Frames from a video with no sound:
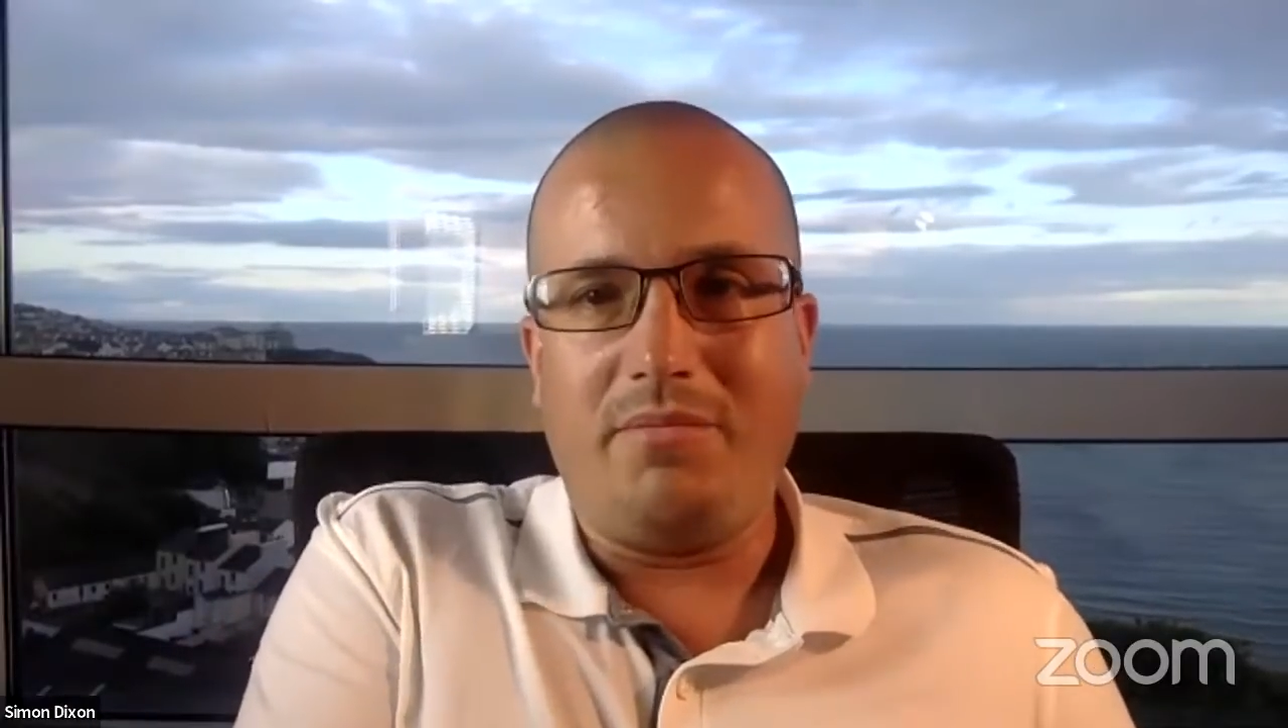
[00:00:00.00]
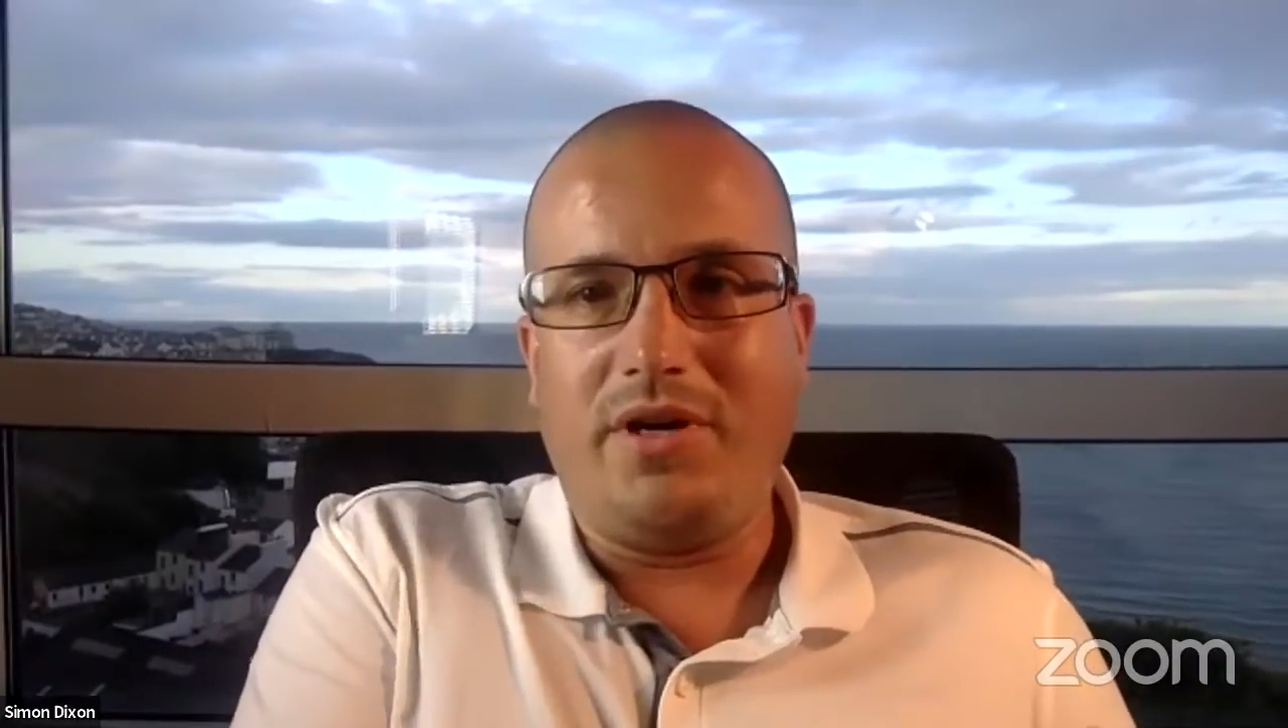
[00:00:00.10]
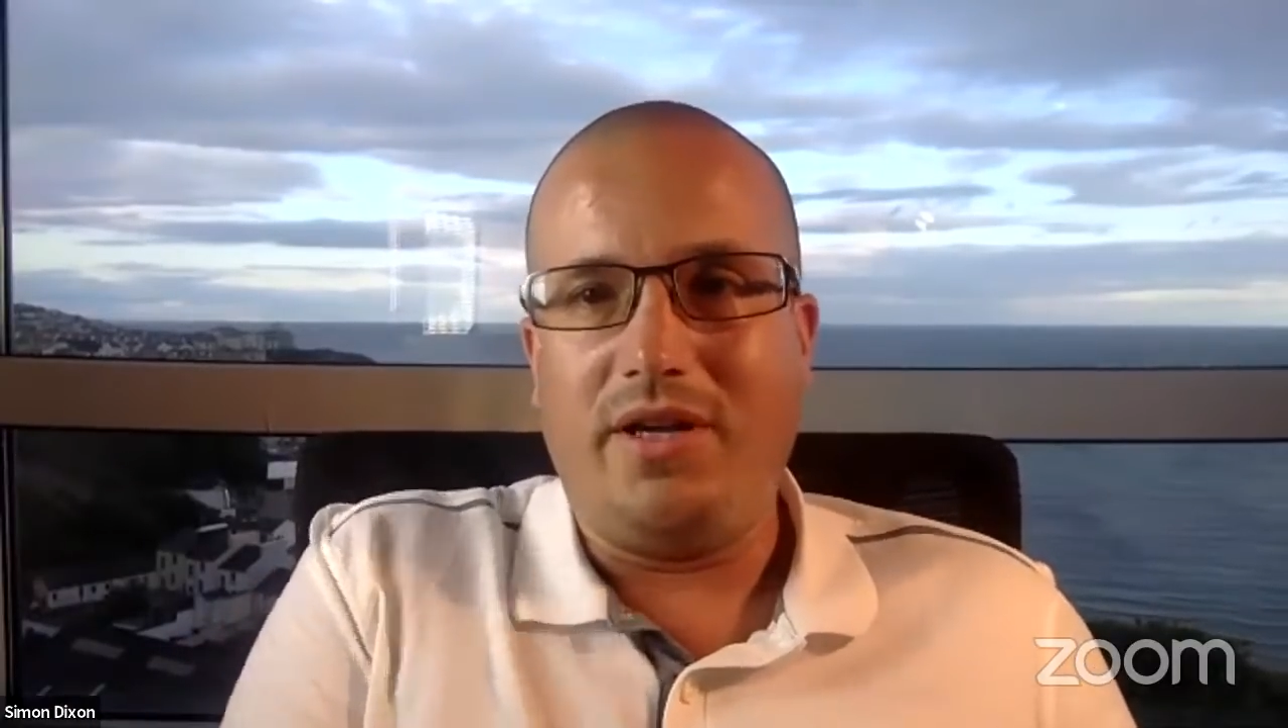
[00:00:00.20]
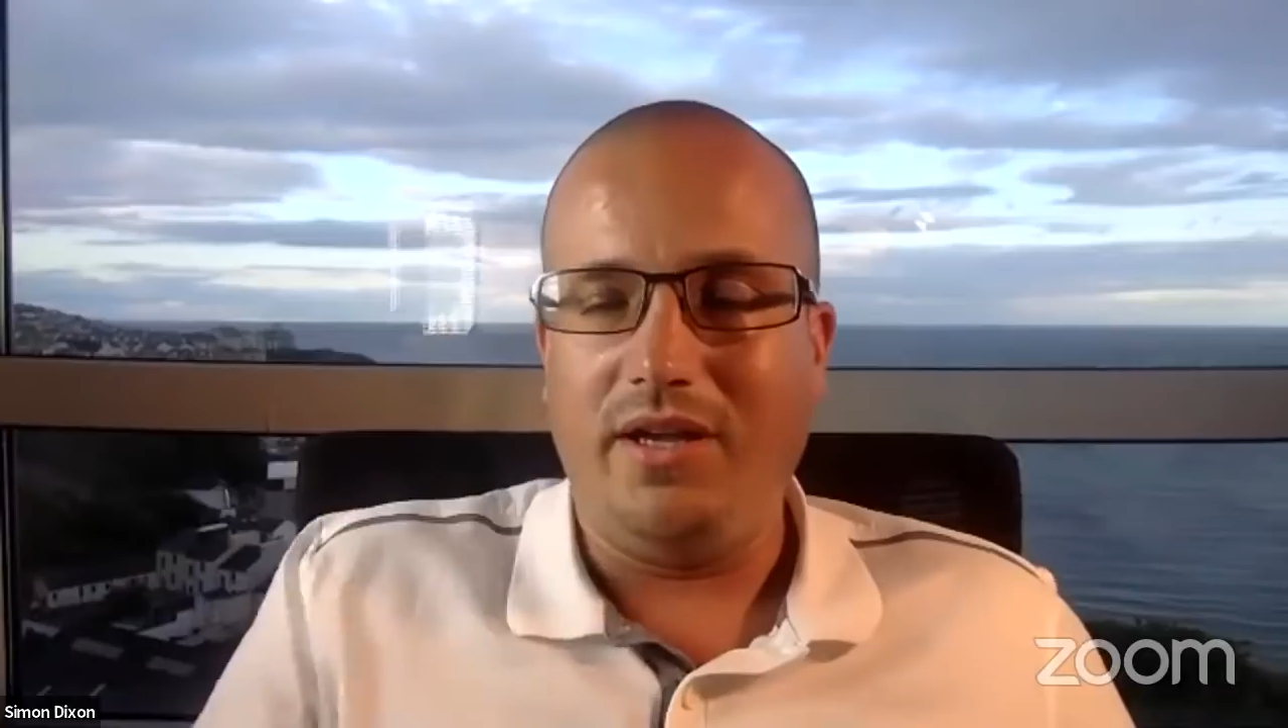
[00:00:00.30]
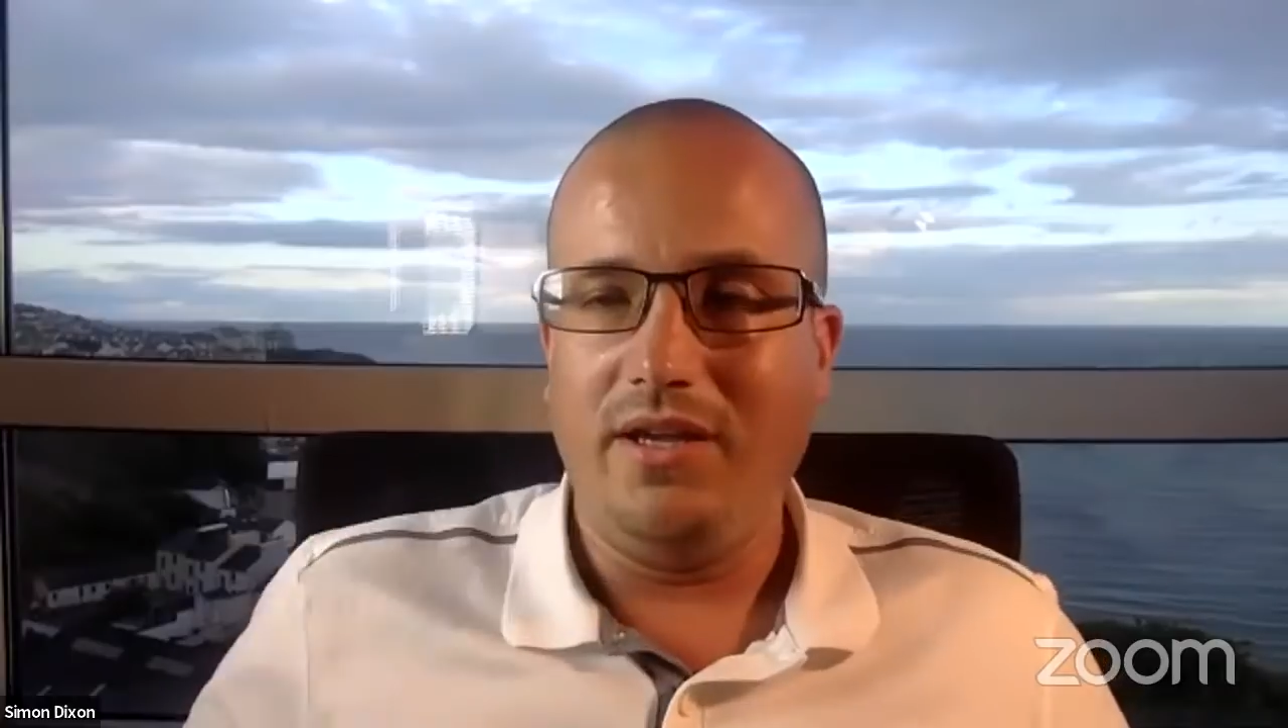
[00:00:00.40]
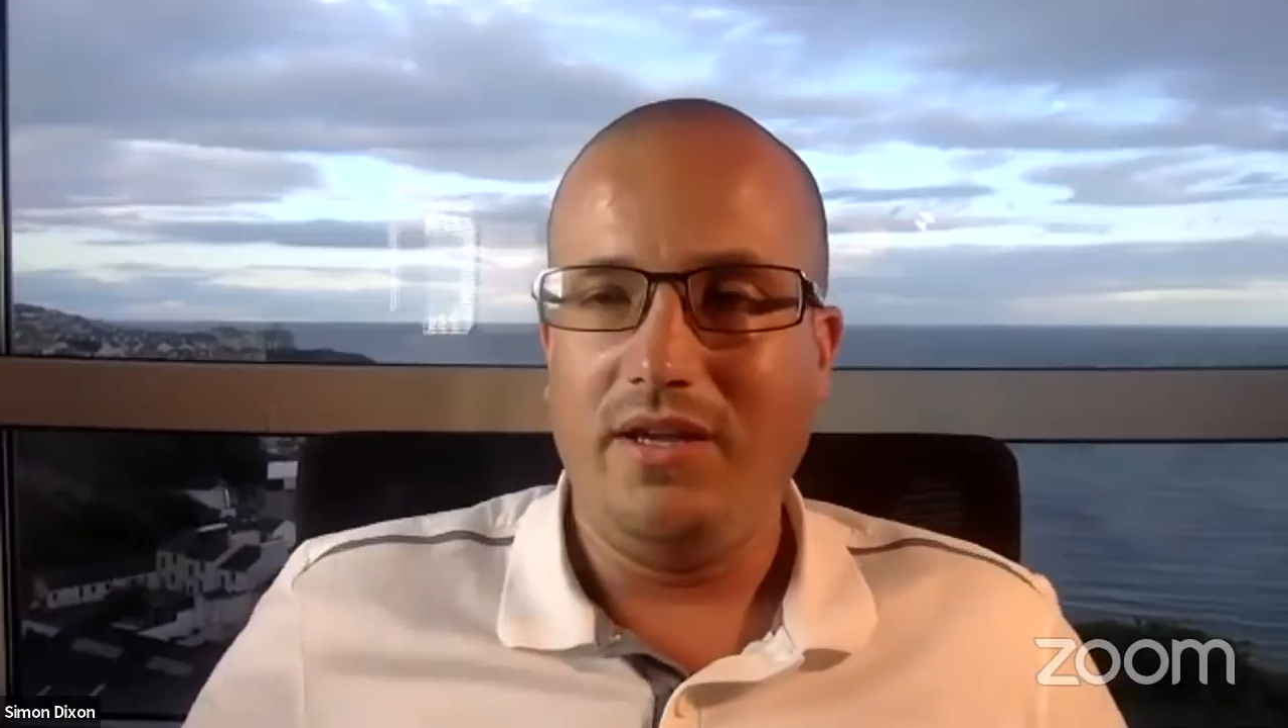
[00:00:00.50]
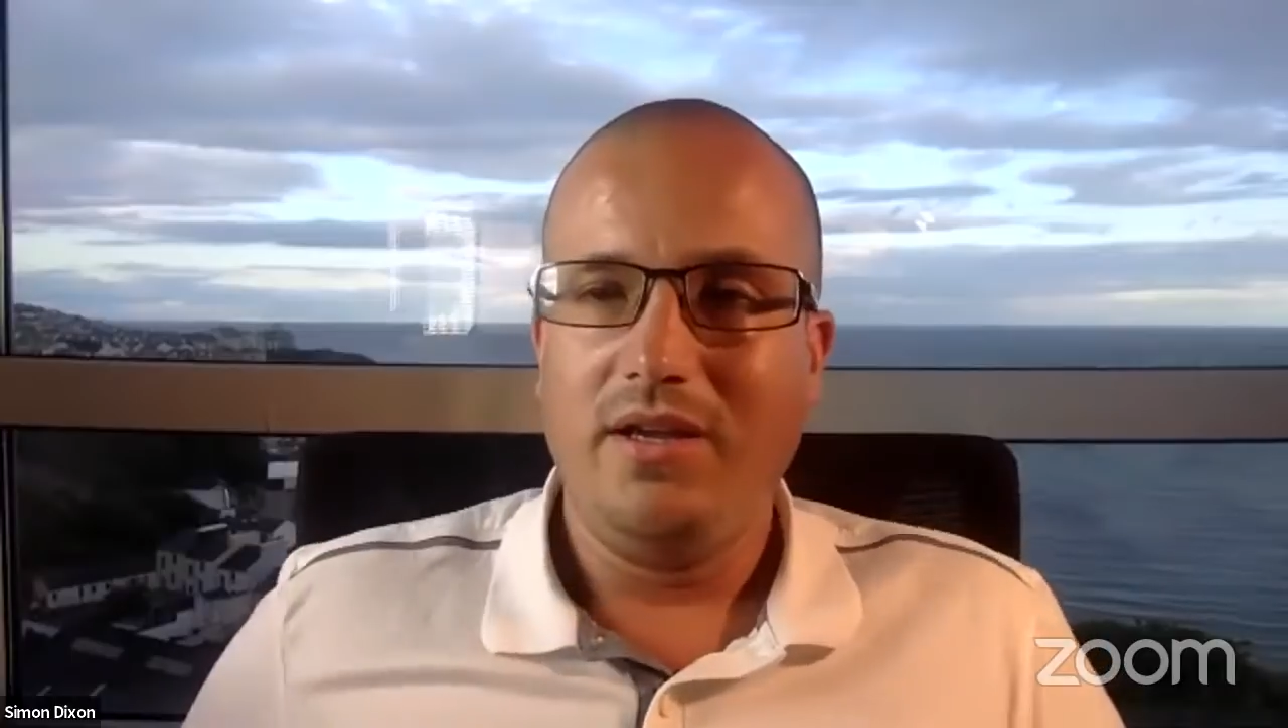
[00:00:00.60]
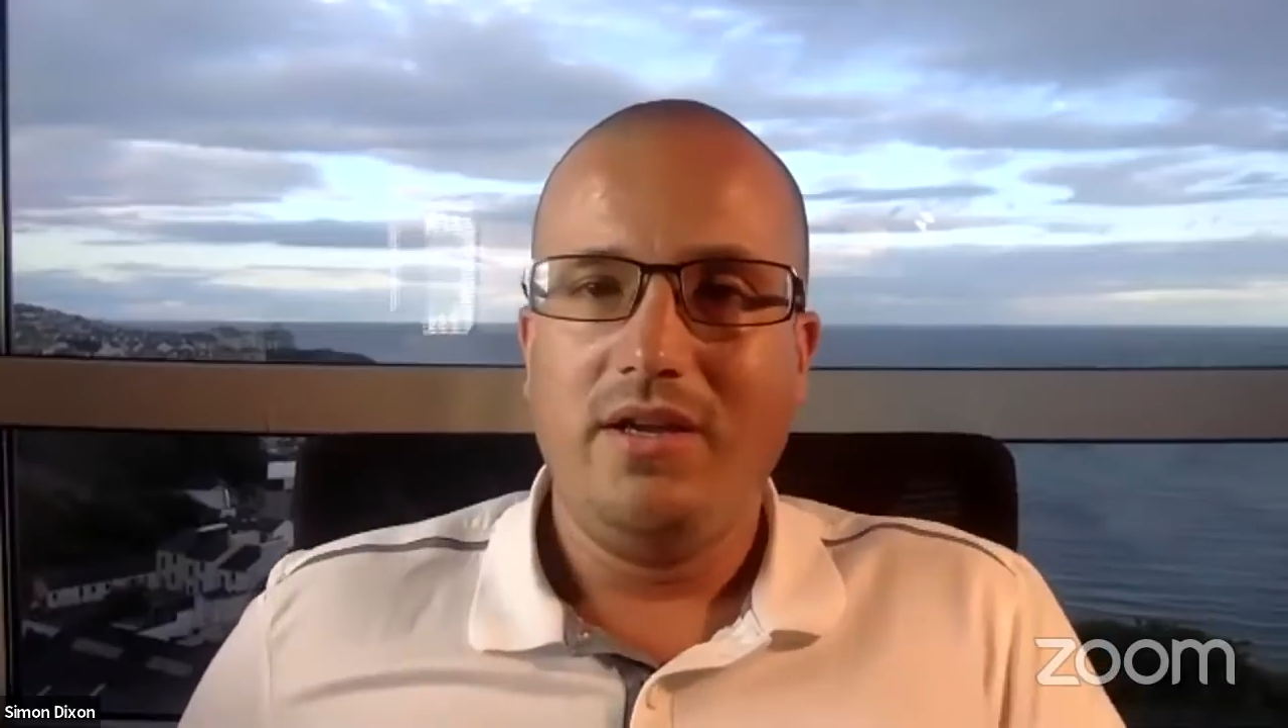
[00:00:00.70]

money.